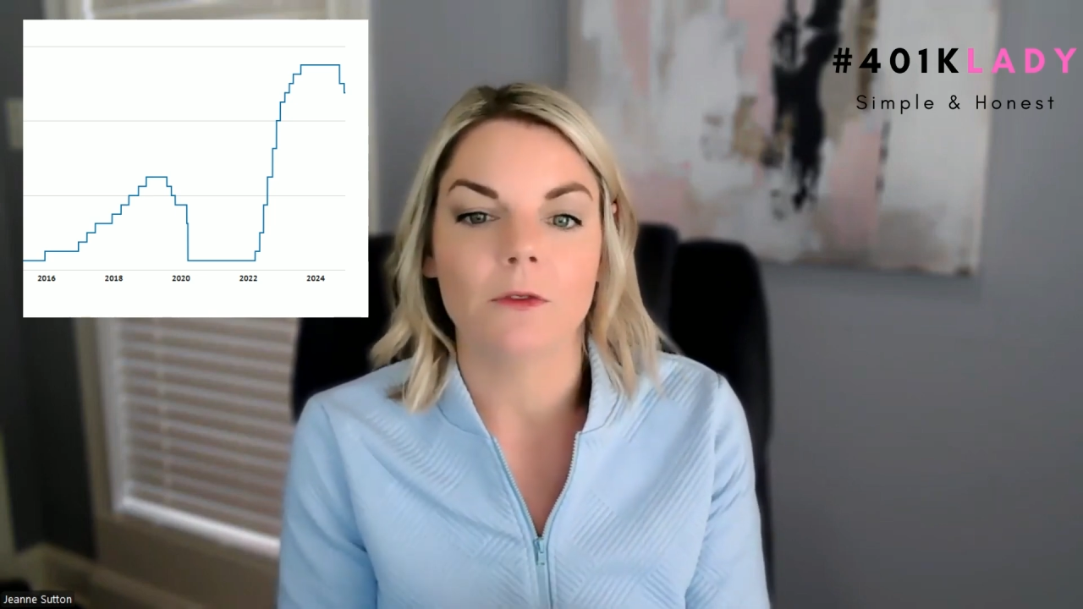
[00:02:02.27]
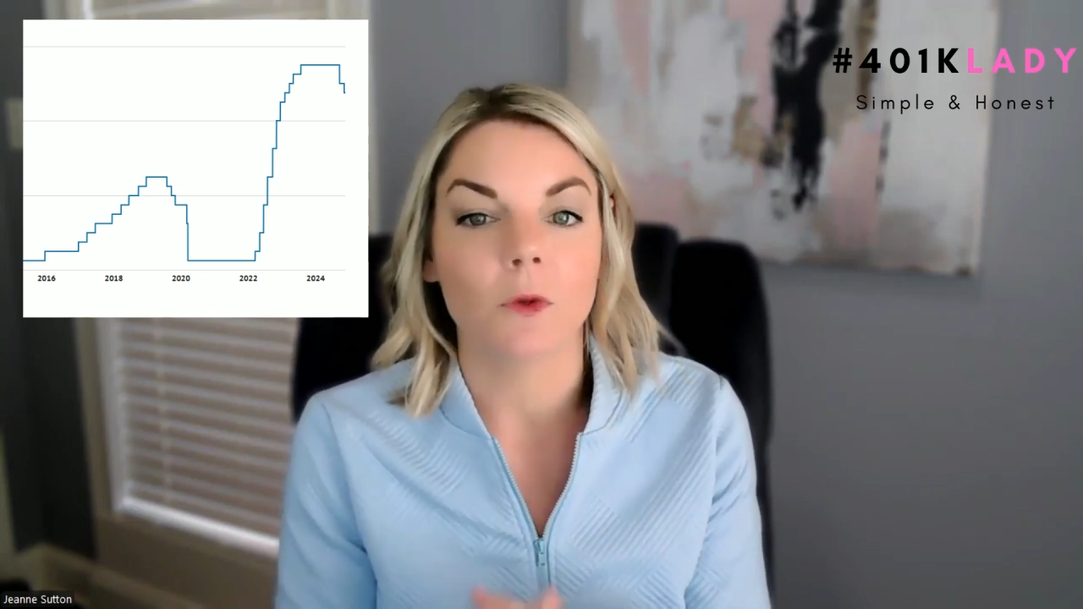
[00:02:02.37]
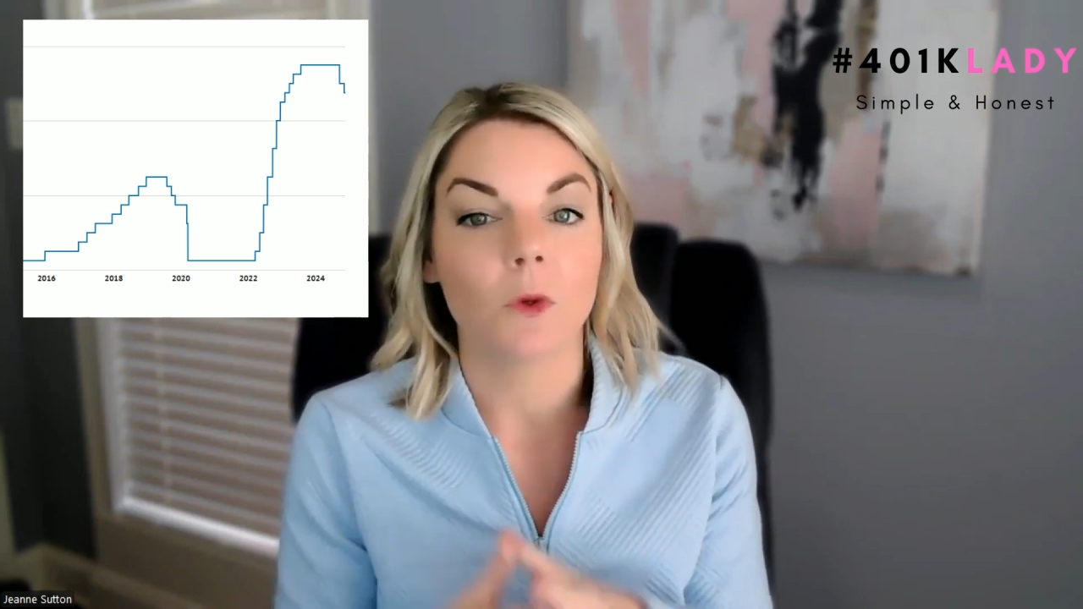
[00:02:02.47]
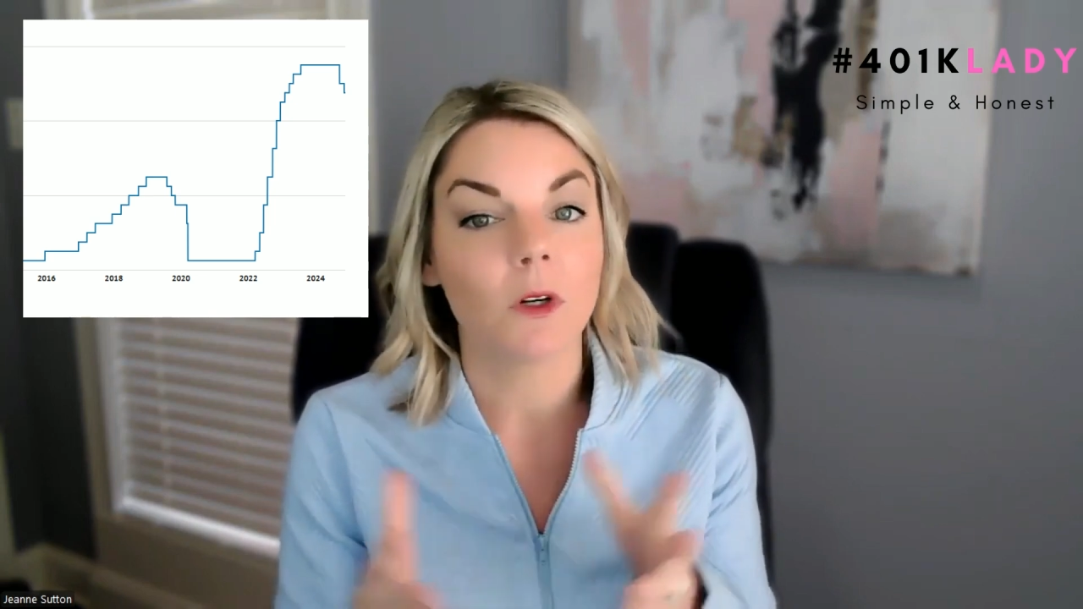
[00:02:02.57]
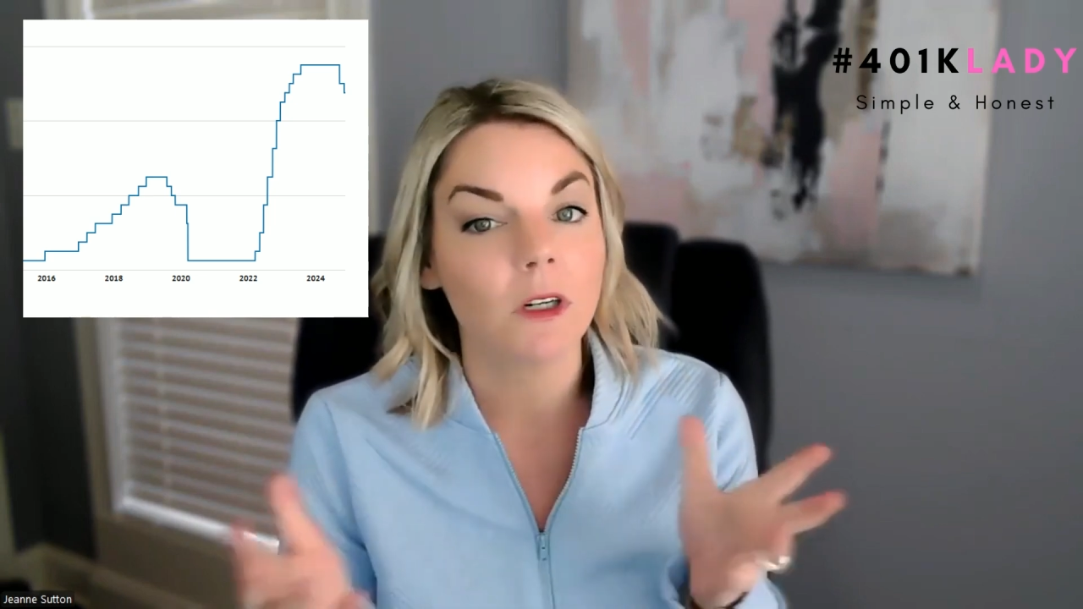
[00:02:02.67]

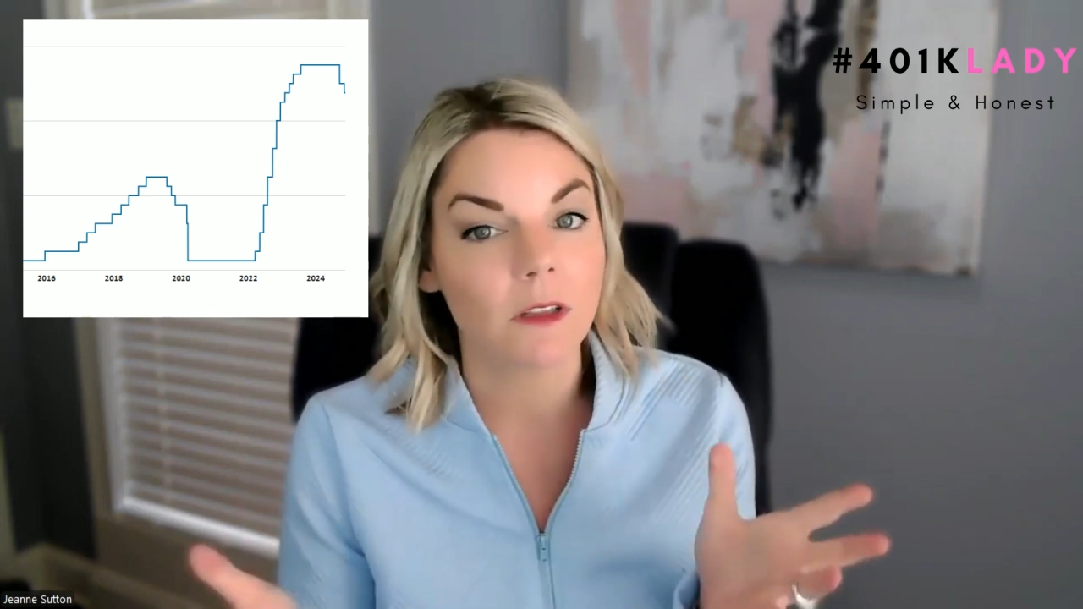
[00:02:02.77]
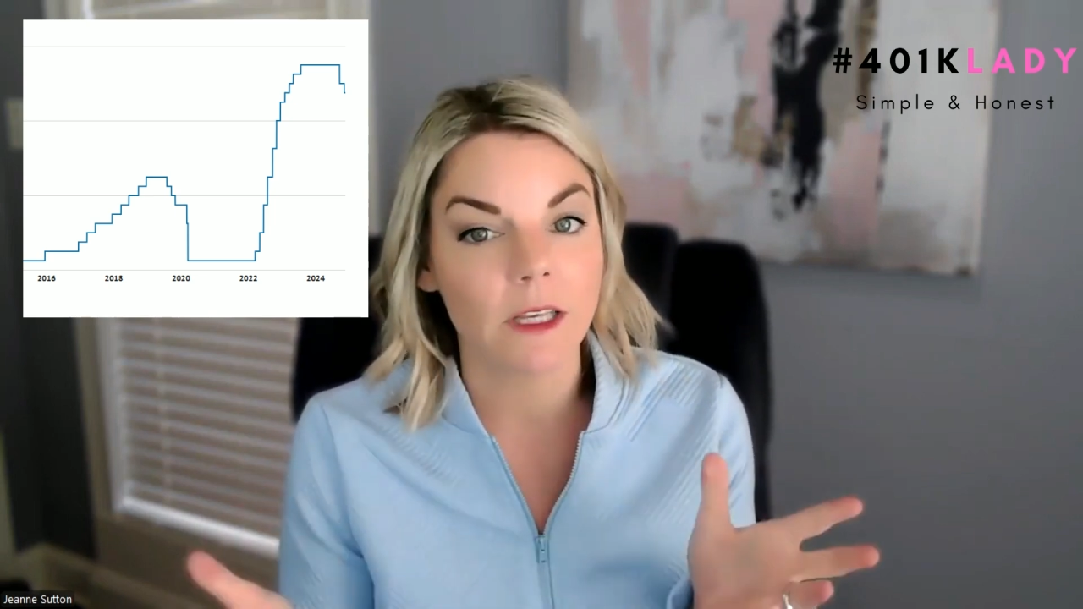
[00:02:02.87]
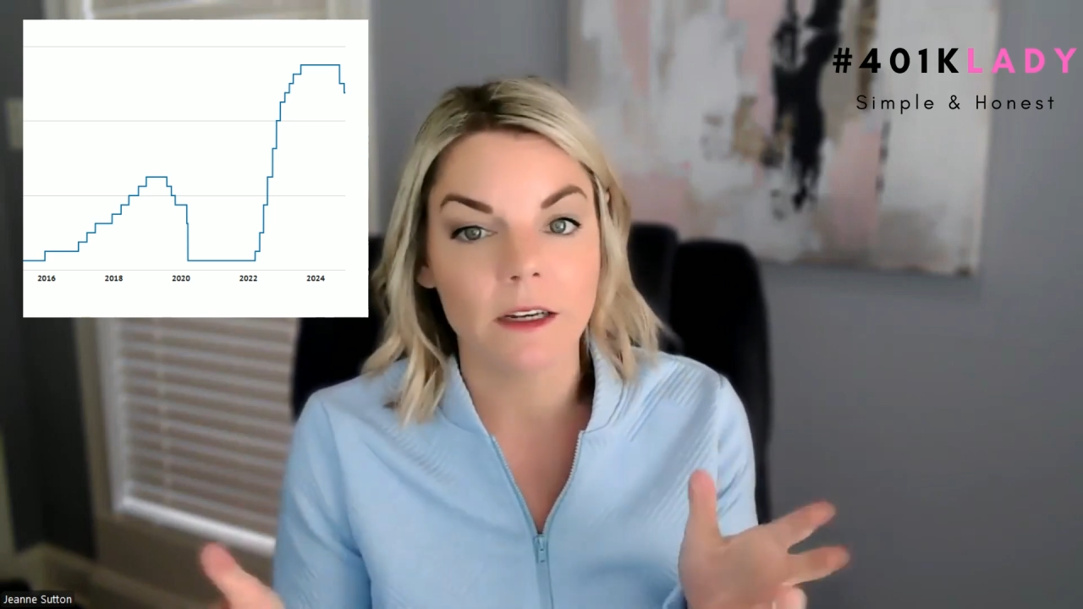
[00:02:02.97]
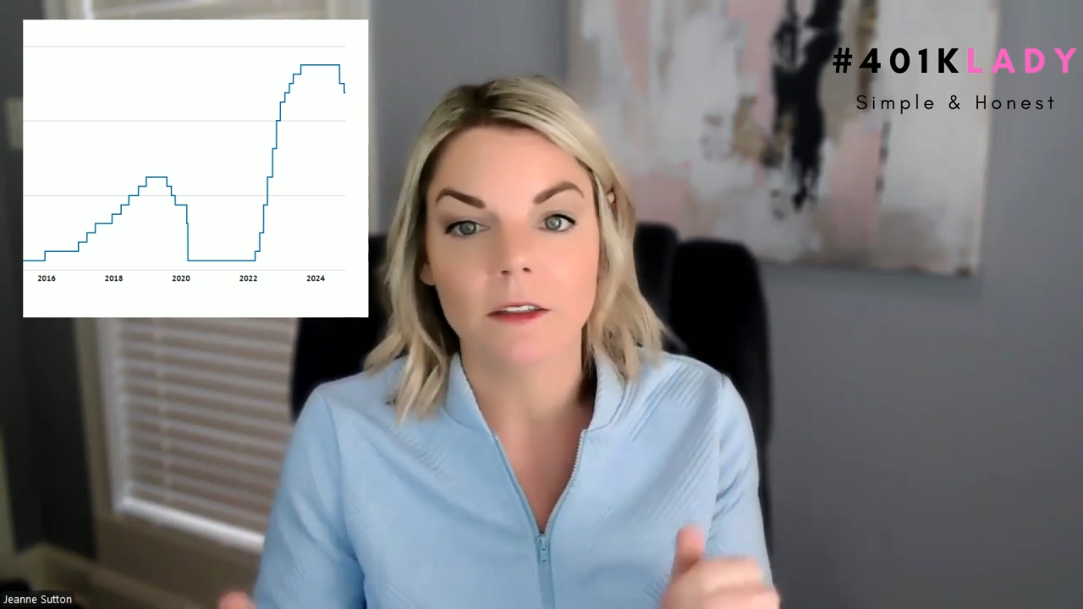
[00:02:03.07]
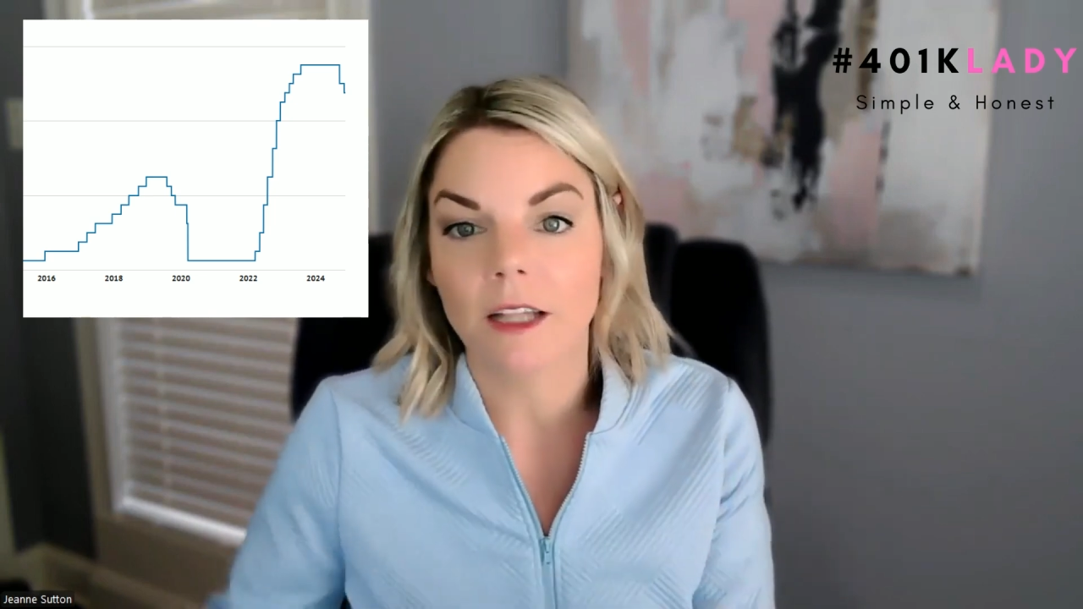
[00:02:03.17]
or
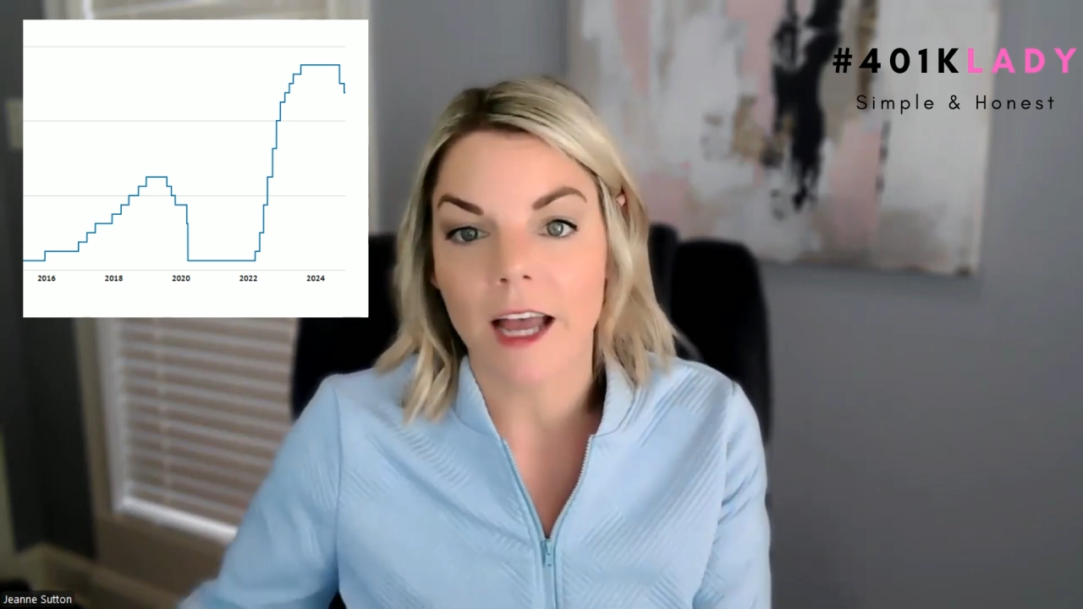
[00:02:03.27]
they'll